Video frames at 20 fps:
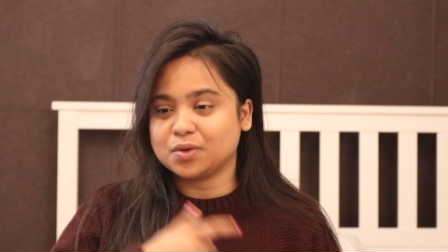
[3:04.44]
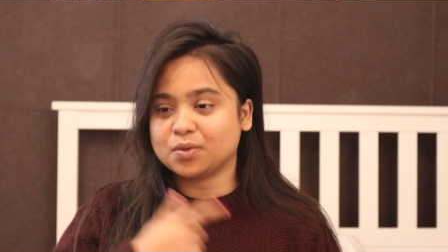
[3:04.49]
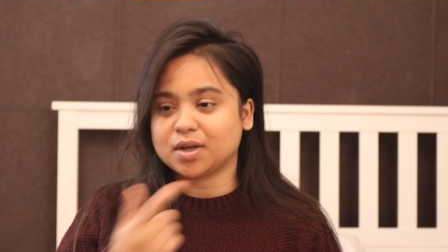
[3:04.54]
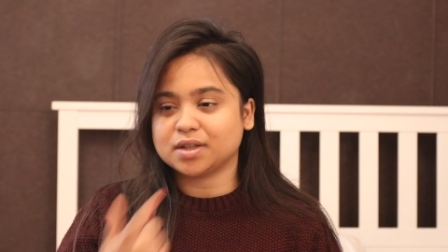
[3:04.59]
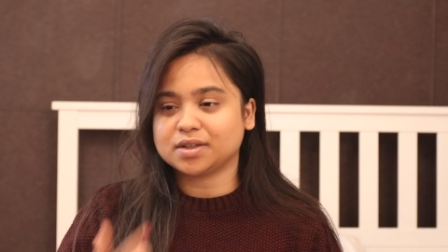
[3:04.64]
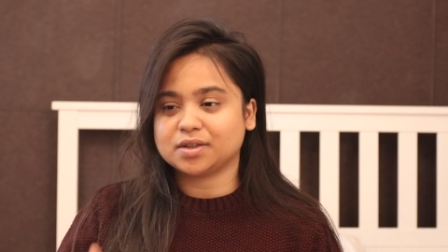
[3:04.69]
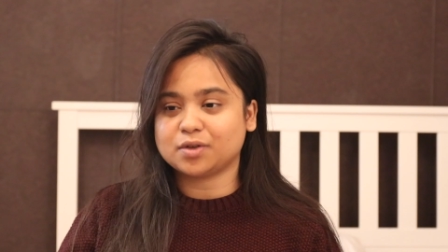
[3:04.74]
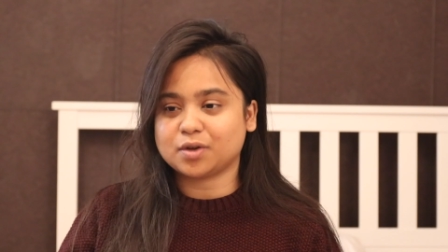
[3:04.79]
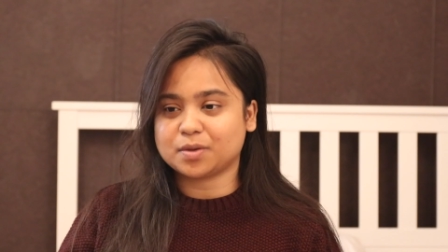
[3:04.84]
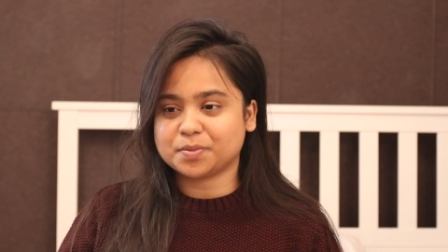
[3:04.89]
no
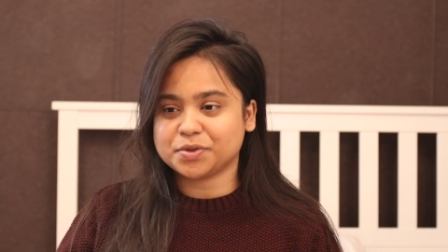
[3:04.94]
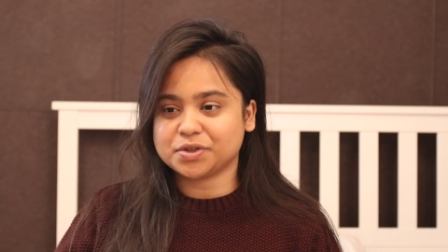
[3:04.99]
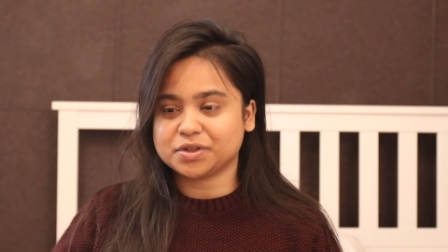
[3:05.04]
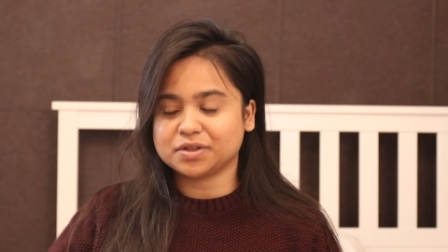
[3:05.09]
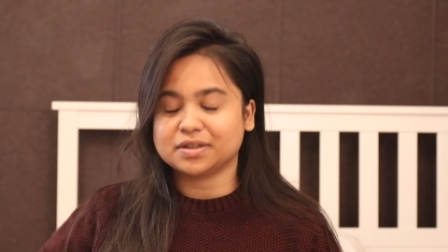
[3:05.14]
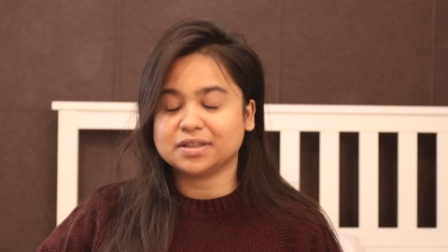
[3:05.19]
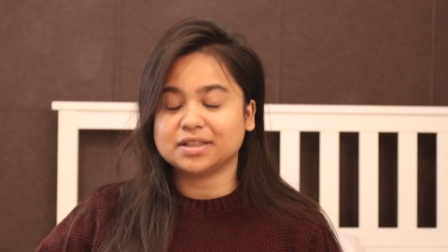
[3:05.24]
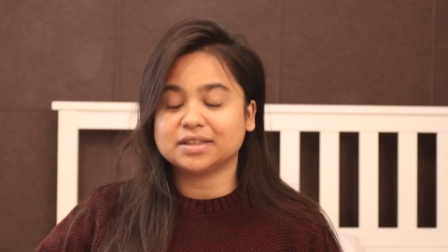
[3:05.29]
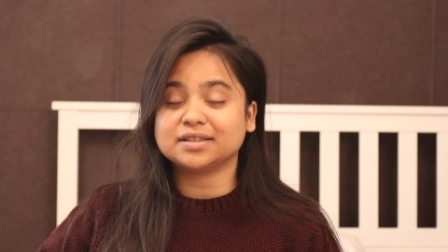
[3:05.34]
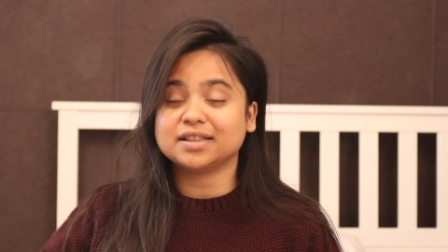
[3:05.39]
other
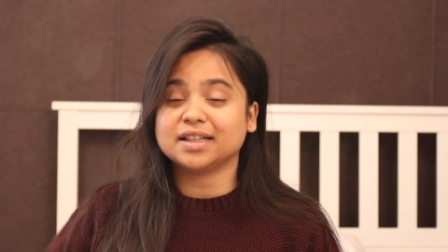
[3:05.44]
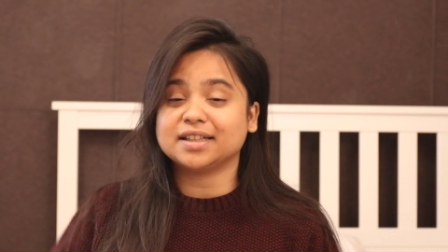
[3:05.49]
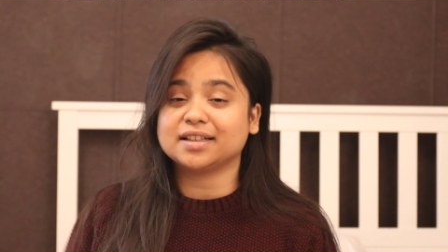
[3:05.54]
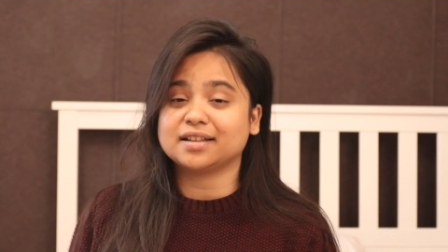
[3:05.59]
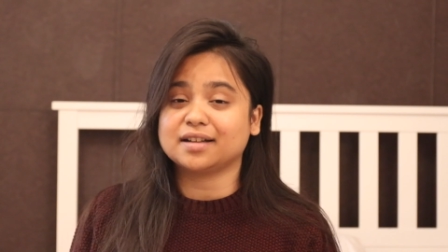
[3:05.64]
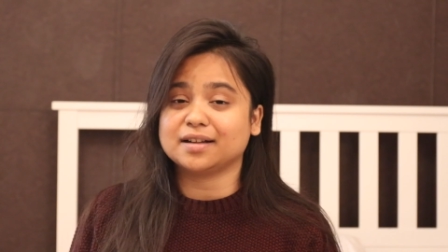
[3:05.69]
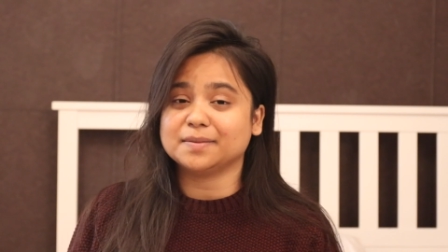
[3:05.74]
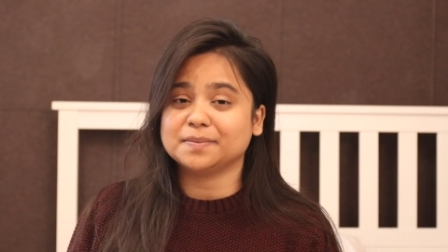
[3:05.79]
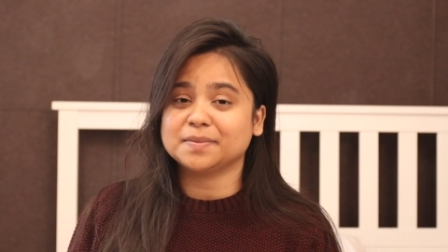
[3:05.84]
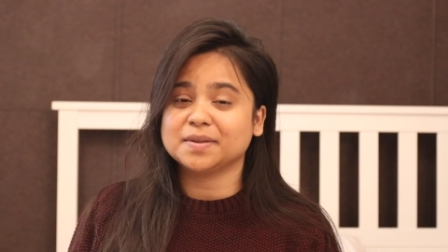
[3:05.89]
option than
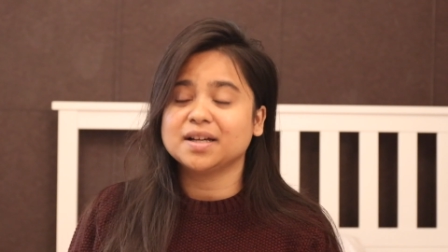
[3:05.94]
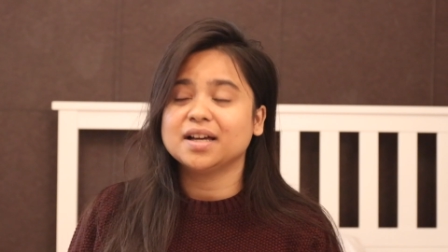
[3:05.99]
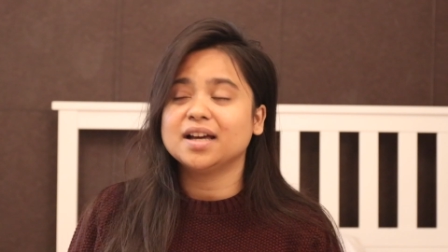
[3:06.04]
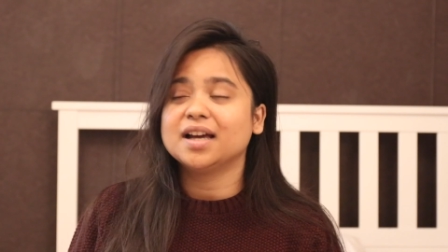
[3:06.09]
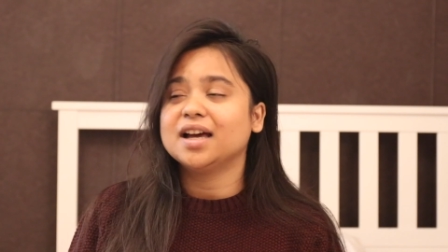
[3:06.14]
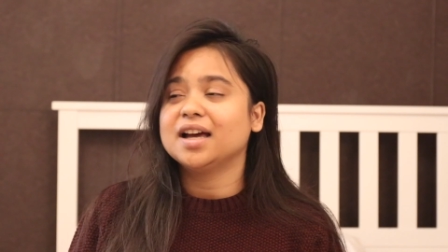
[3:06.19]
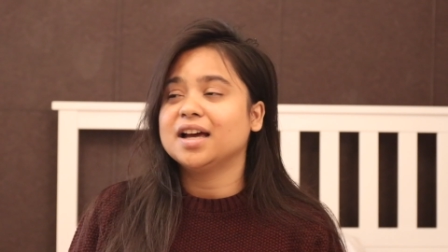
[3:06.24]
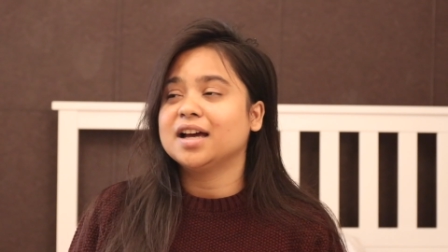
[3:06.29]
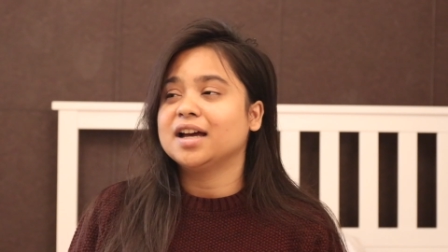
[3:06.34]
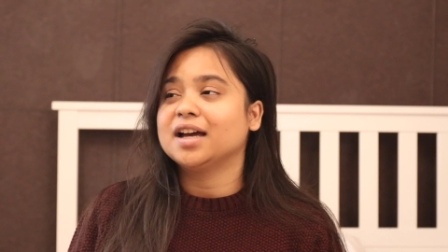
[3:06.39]
getting up
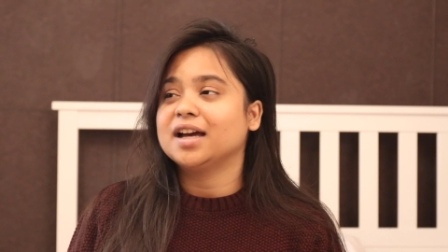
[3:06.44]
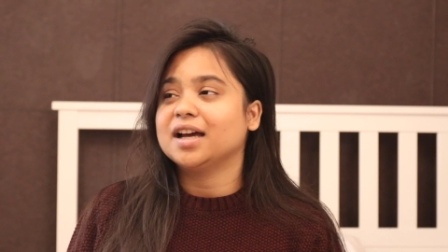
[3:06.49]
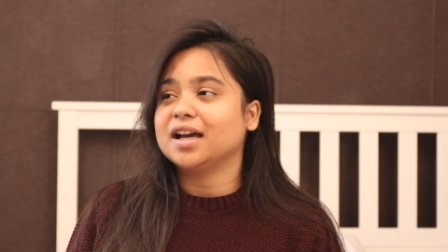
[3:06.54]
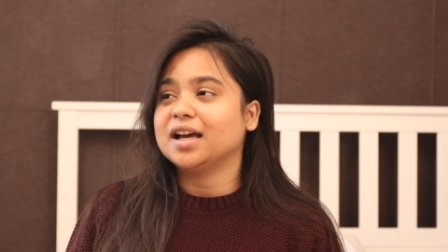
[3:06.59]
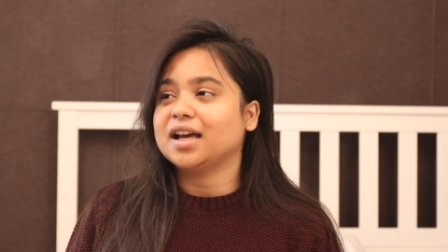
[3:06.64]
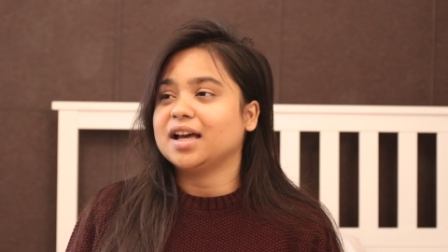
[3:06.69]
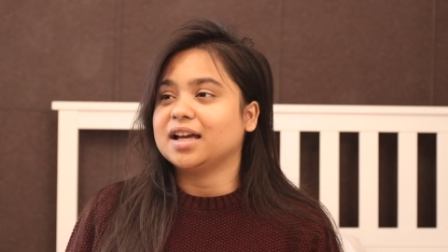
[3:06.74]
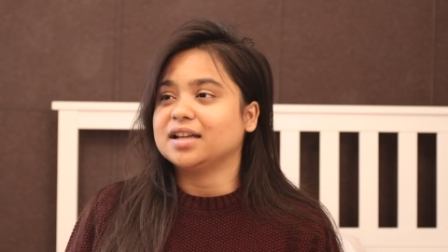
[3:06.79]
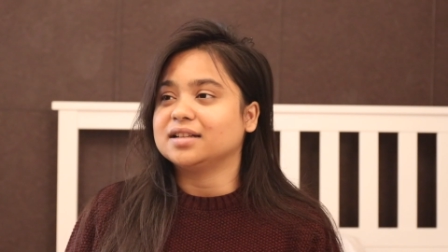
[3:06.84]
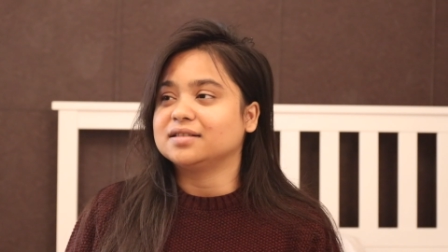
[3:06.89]

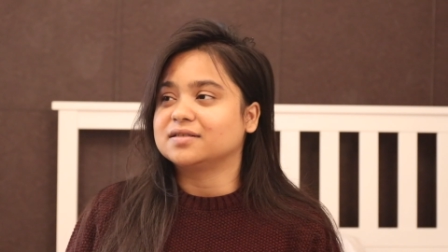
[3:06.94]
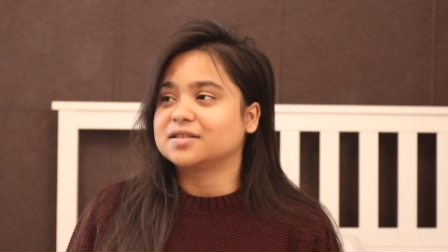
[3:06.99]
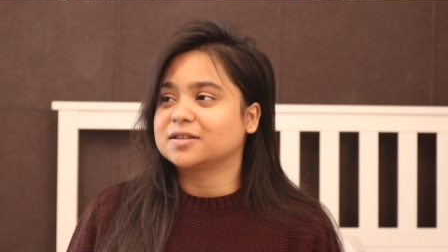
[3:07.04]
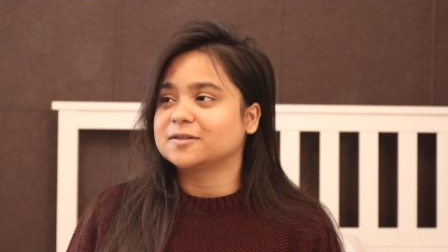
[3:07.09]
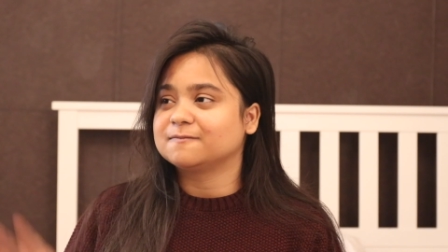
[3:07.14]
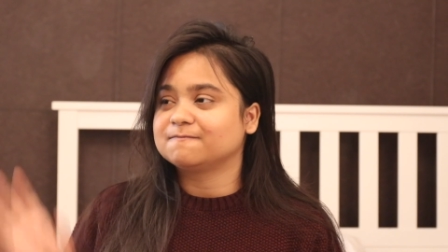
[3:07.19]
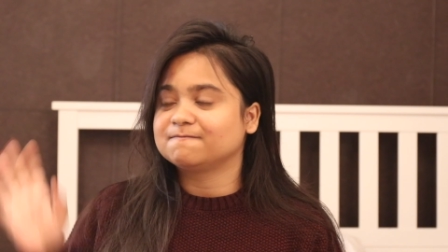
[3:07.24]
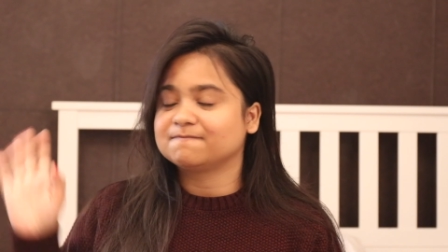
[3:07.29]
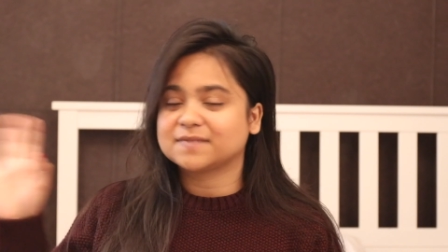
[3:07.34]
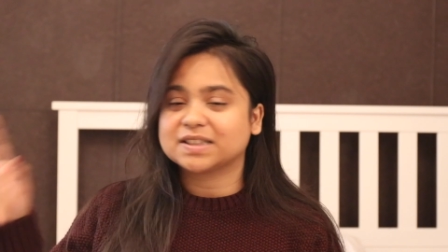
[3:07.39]
and
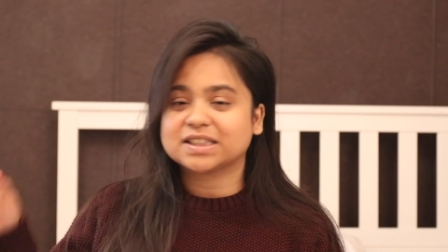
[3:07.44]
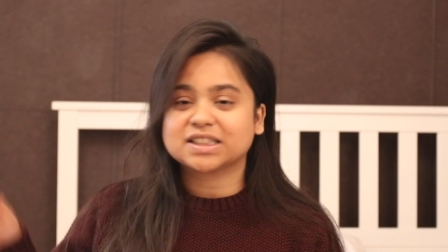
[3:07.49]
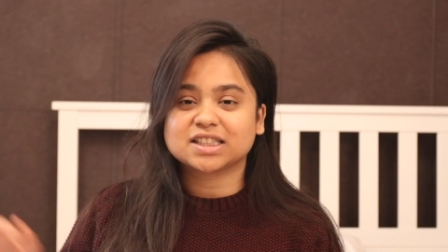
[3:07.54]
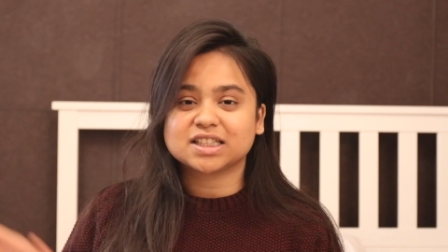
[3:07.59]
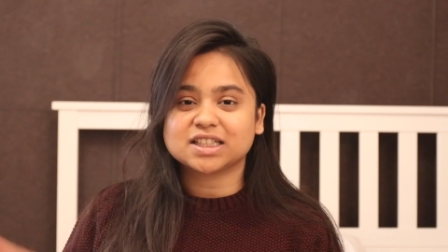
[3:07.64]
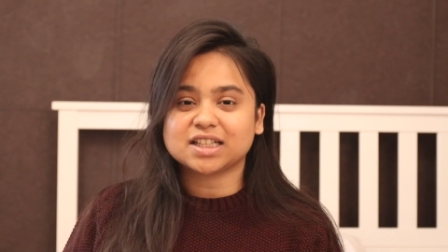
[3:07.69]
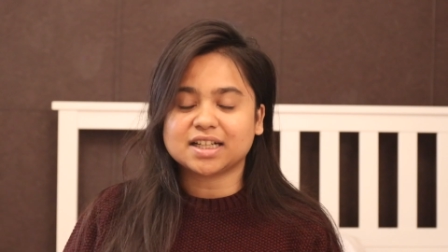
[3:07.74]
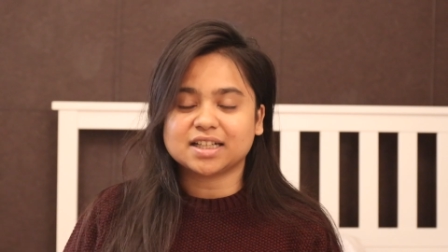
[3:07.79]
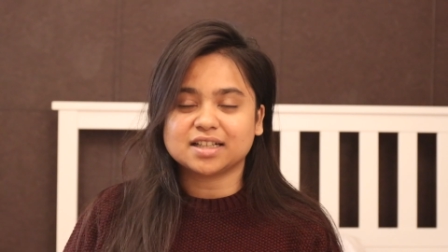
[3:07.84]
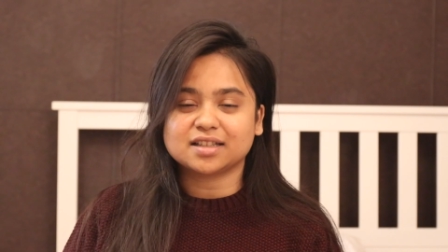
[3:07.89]

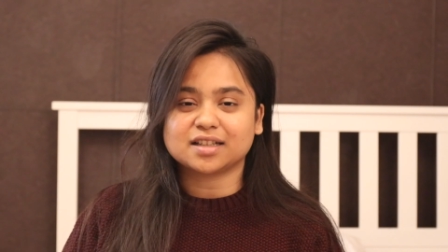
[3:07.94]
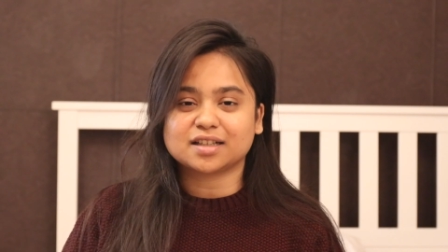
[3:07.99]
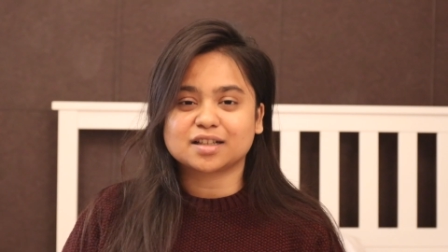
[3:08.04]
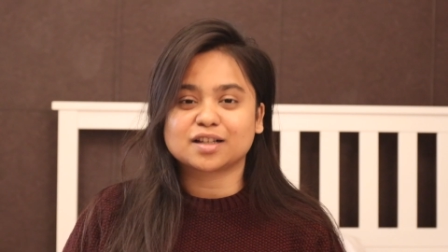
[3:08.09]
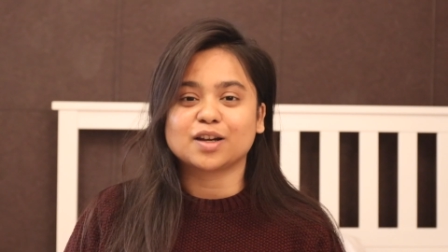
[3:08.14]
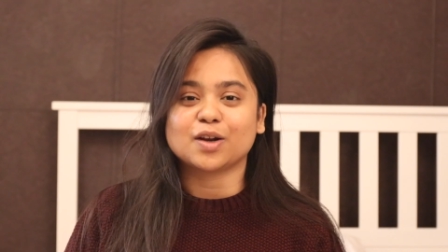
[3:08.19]
shutting that